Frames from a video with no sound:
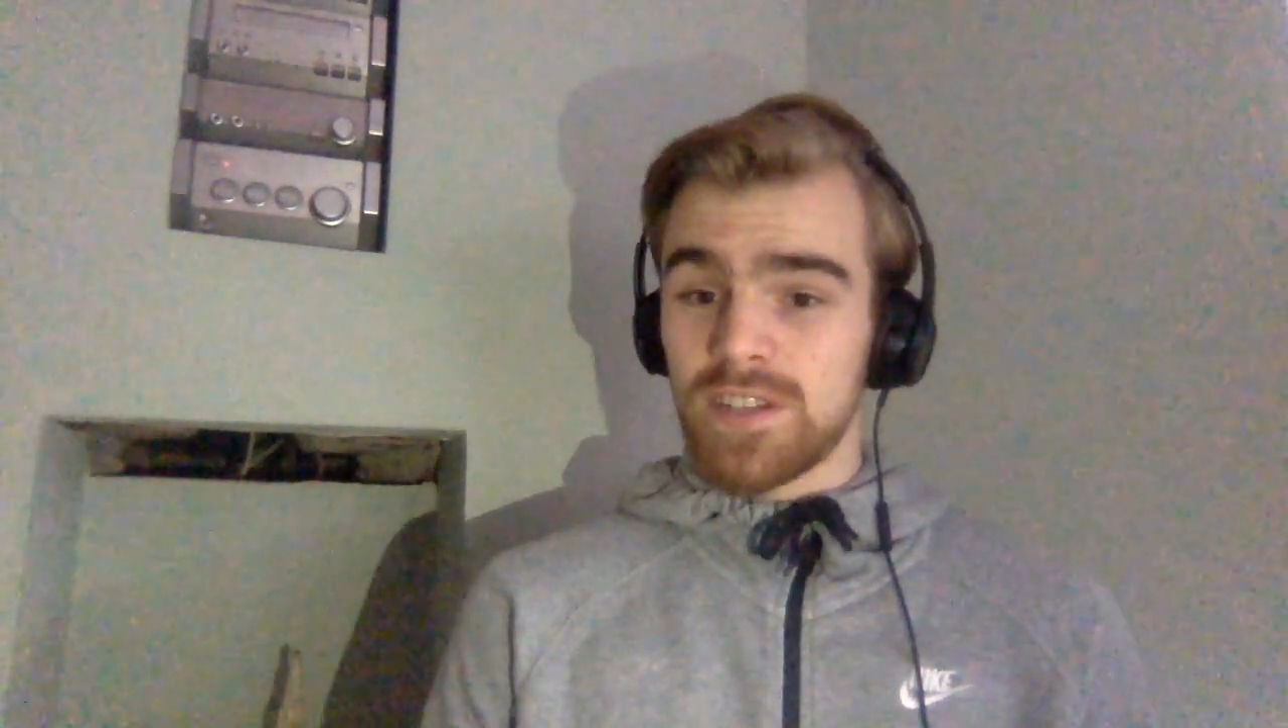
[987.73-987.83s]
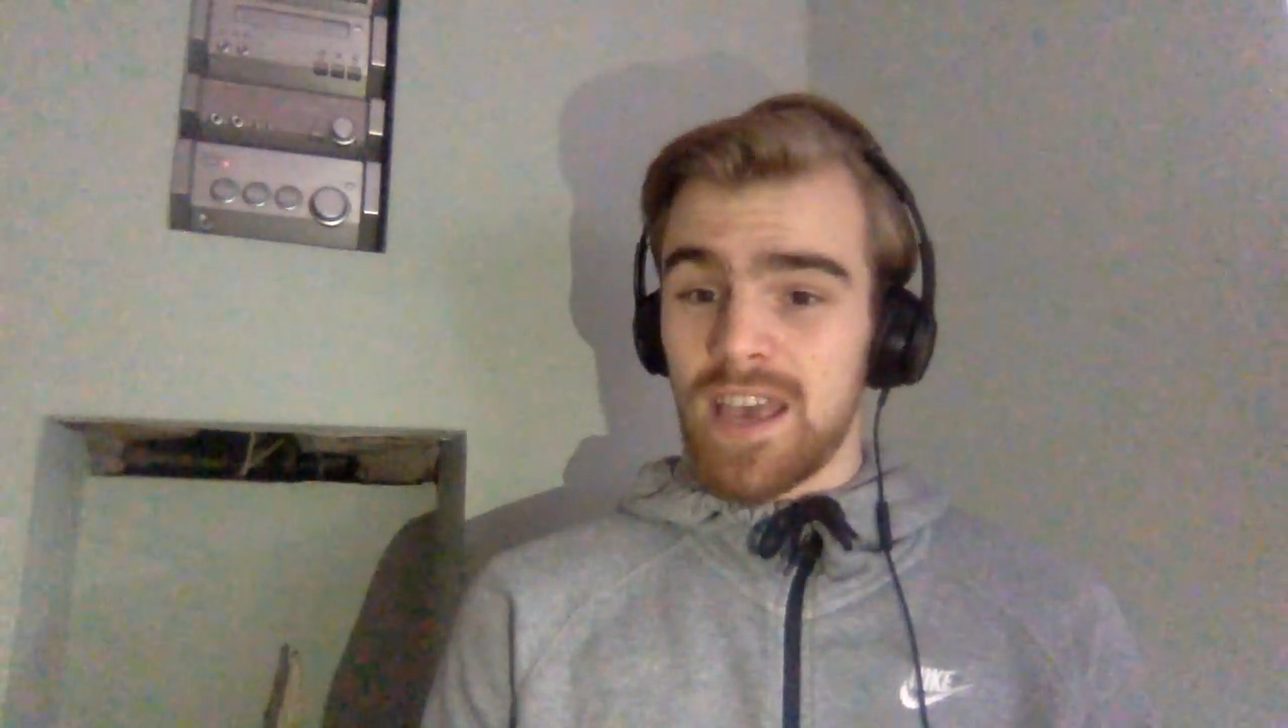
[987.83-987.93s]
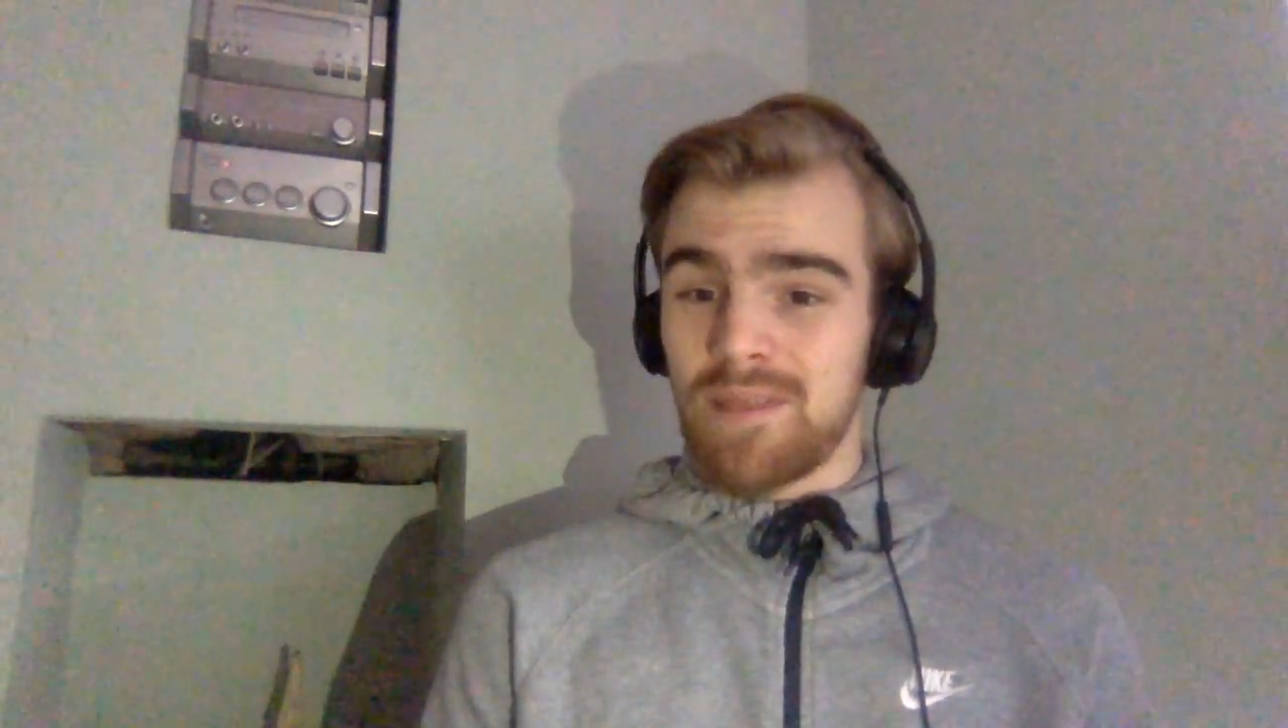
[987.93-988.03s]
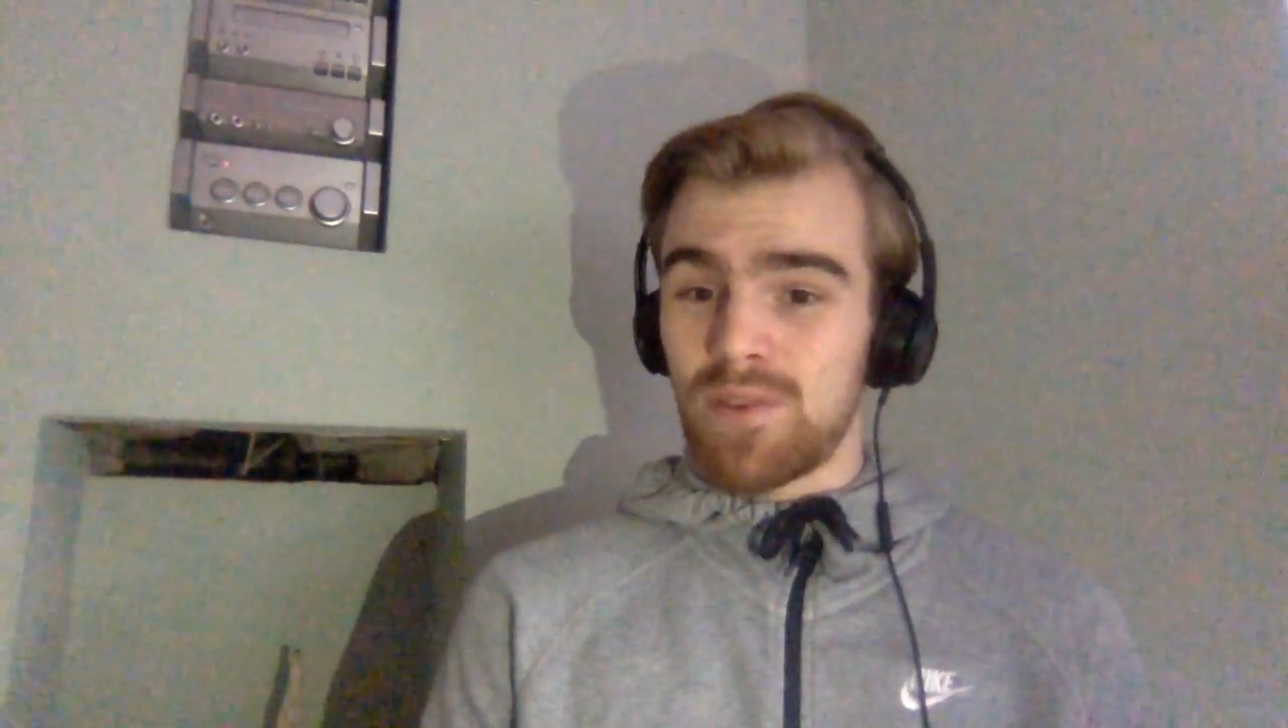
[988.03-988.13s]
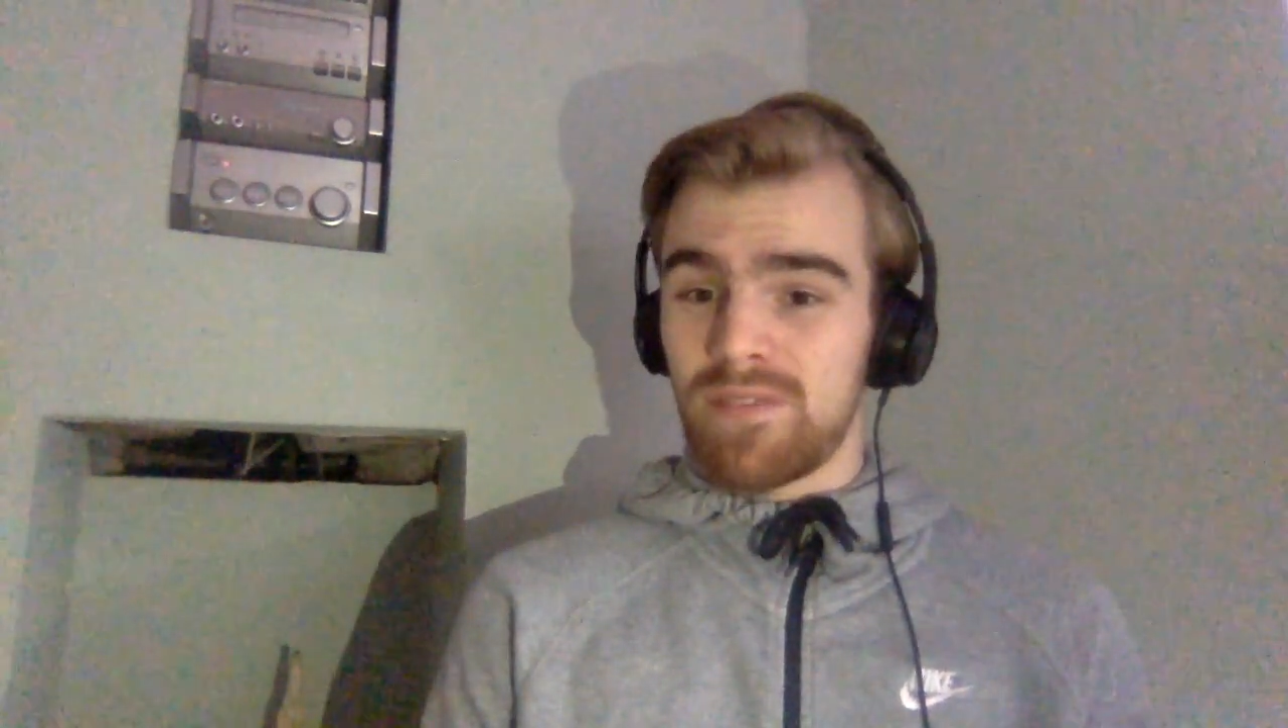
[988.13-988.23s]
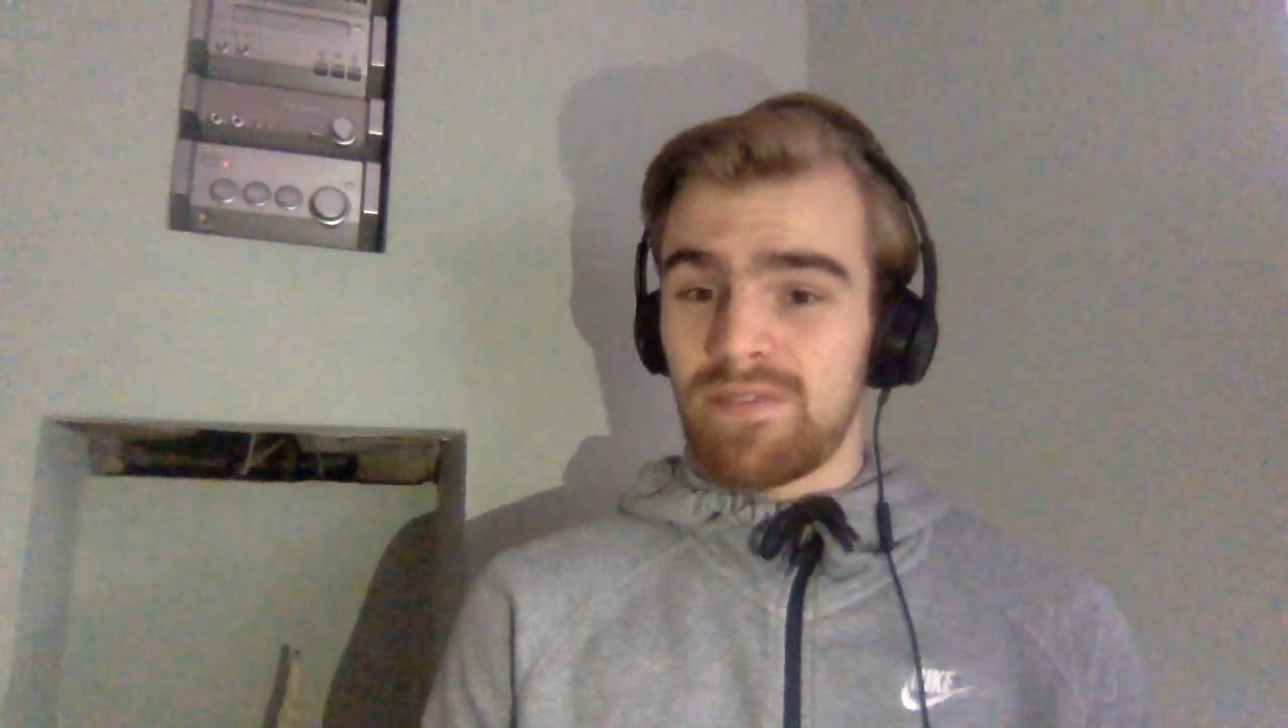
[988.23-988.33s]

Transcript: game put in